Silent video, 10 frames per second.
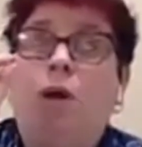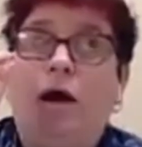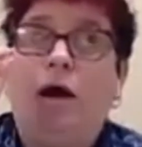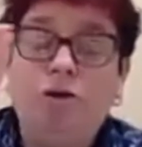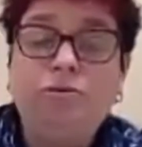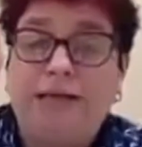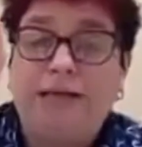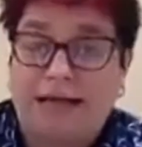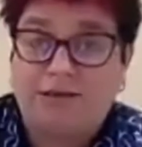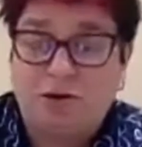a
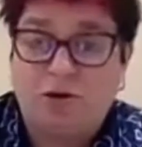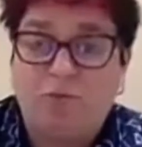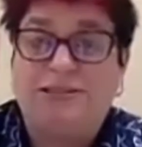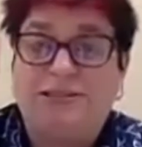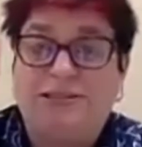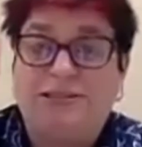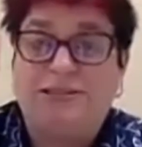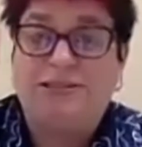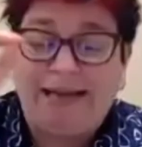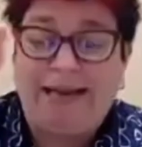newscaster was
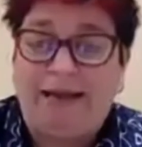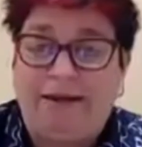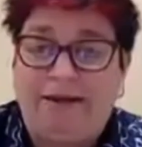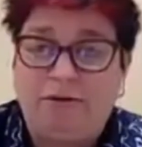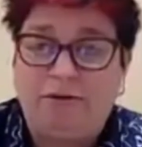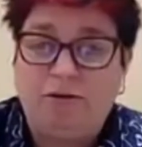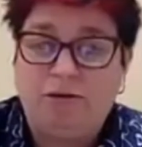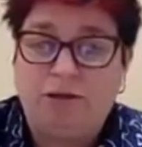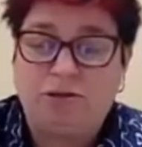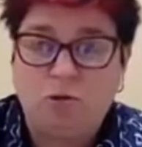explaining
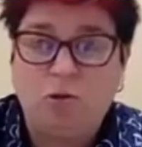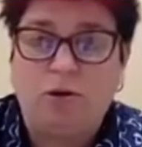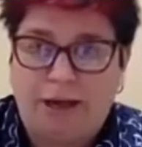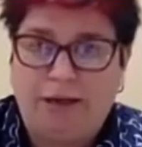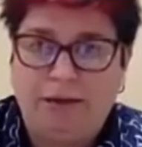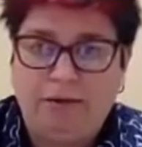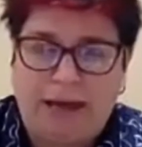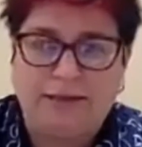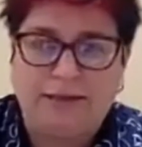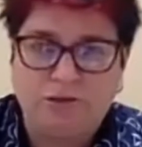the story,
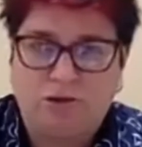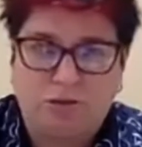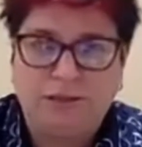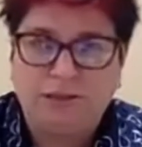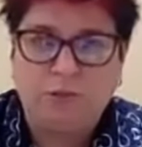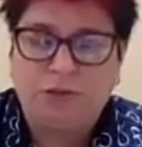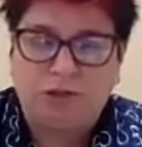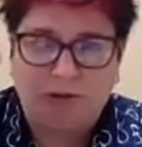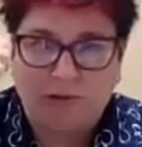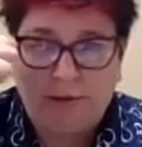as a journalist would
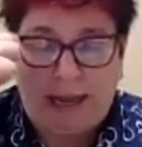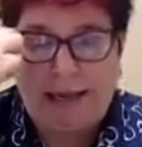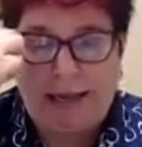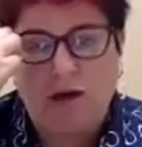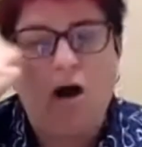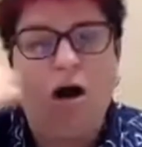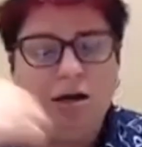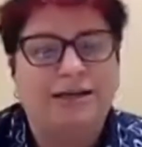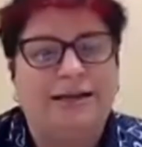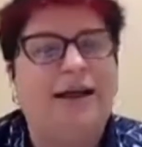do, and
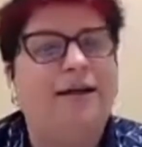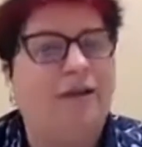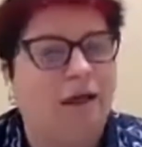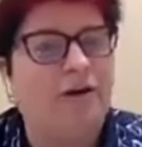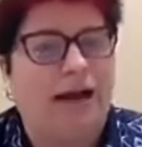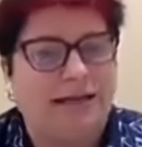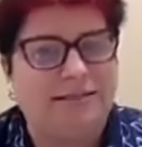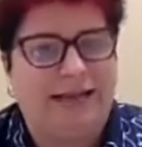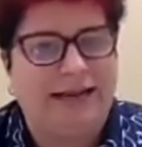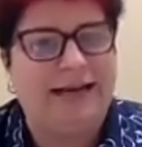called it another
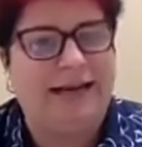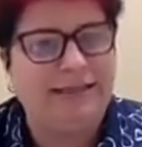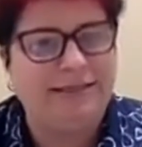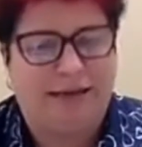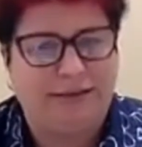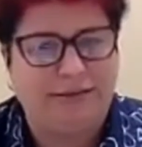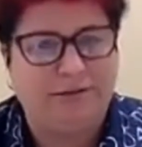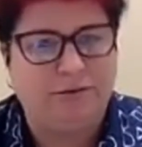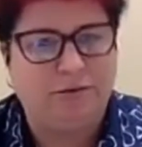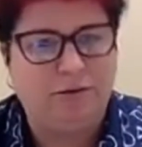isolated incident
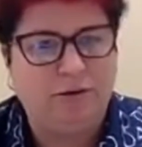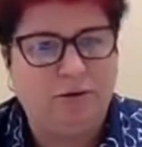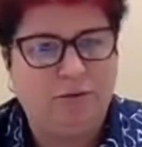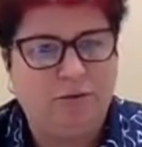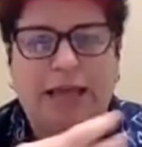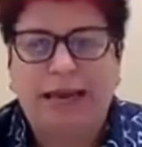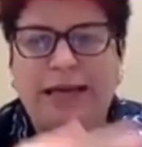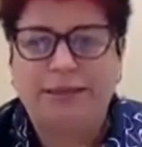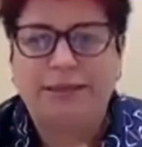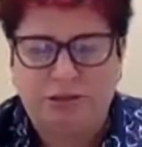
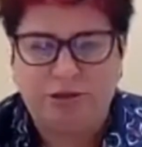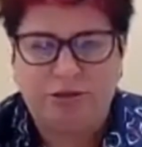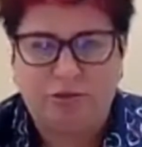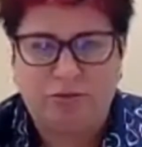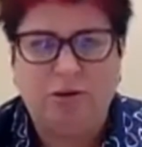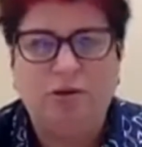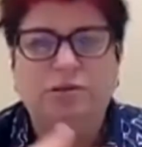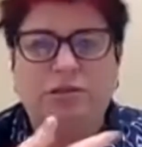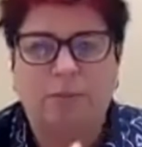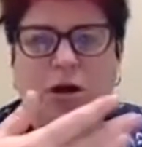relating to
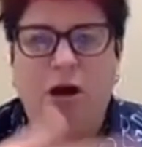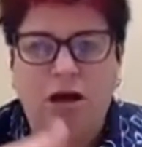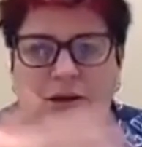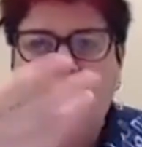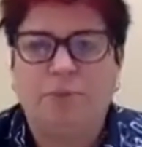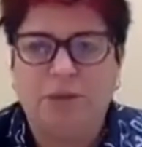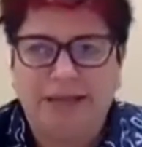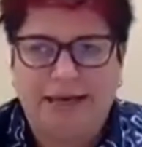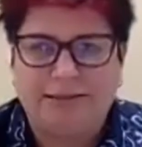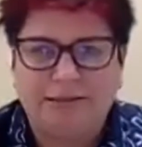someone calling the
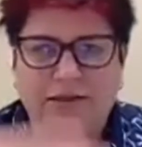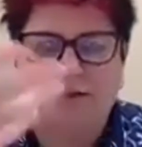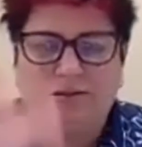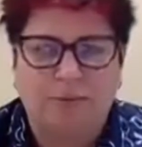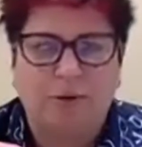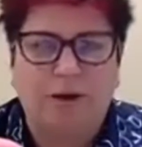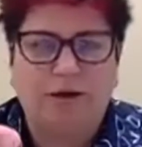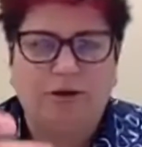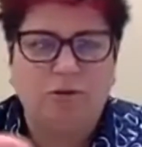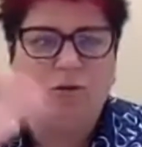police on
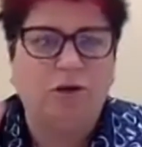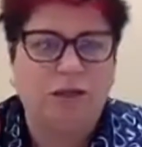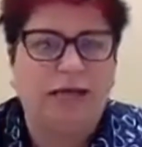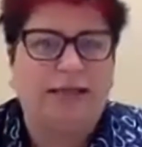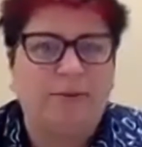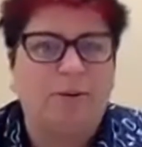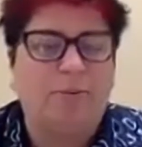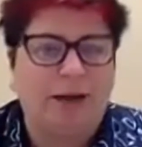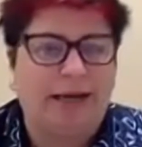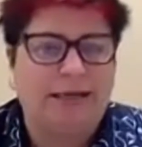someone who looked like they were
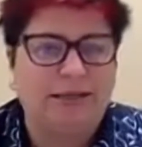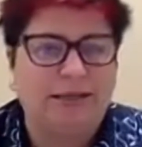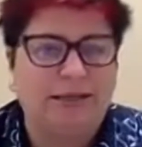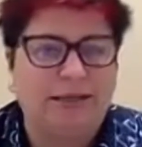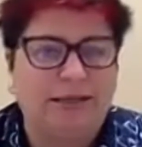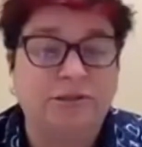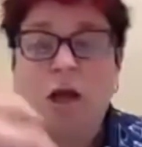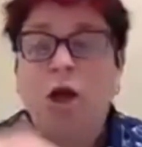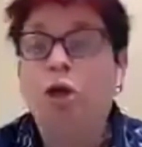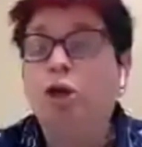breaking into their house.
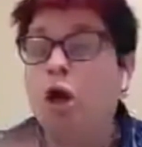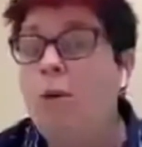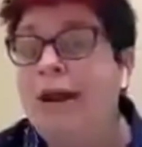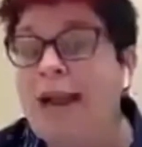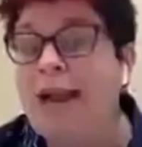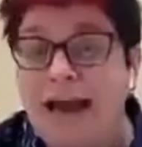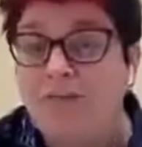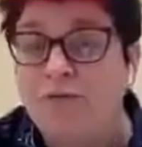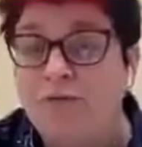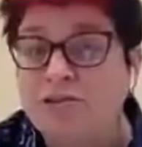No one
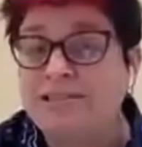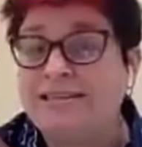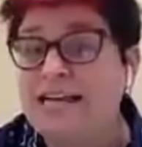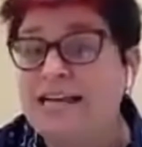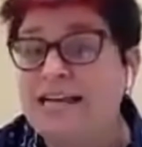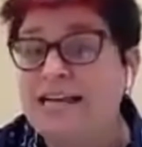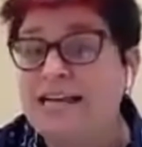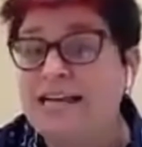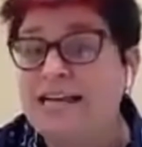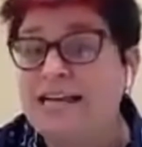ever seemed
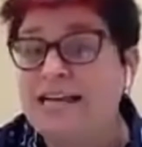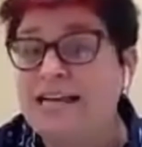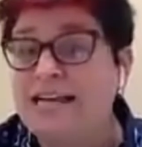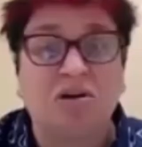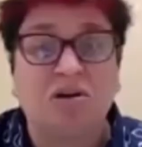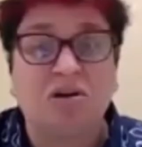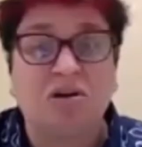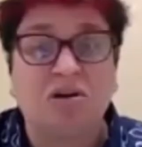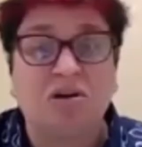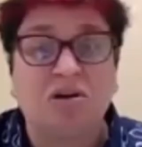to notice or
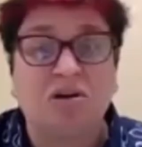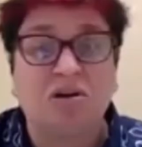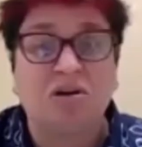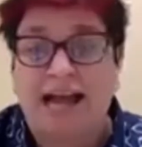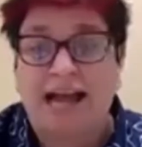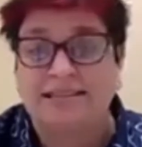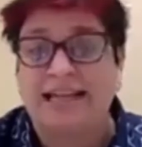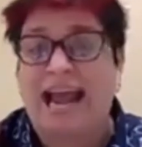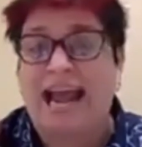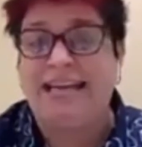ask that
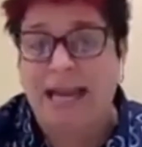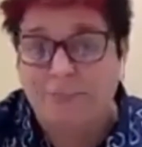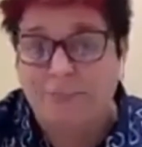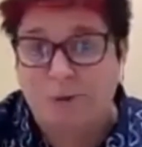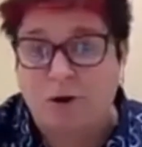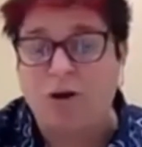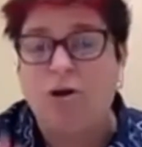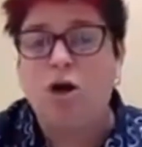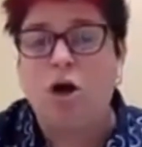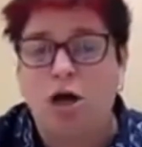a neighbor
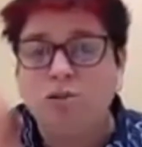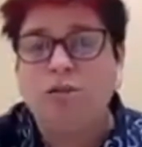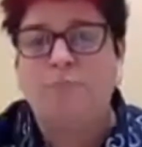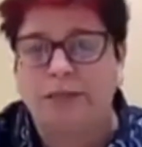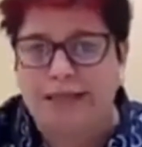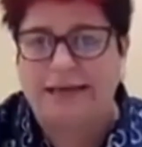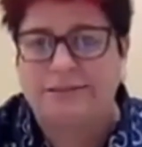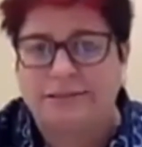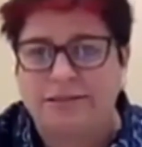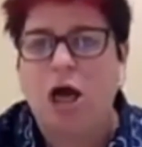called the
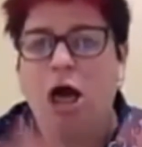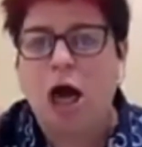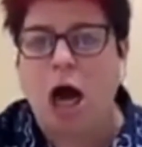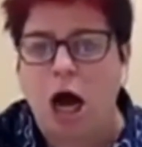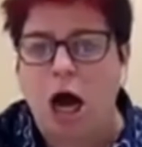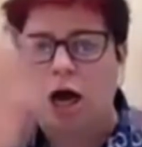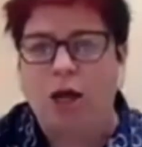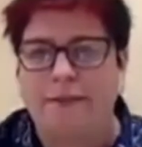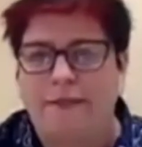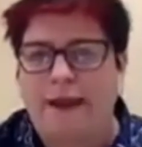police
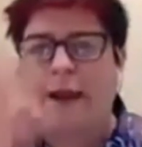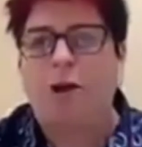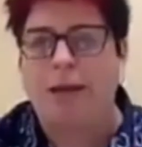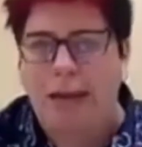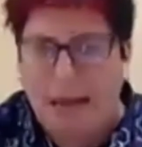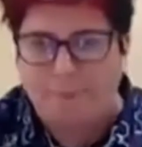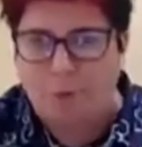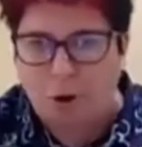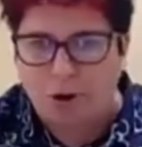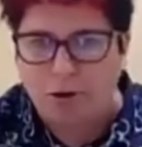on their neighbor.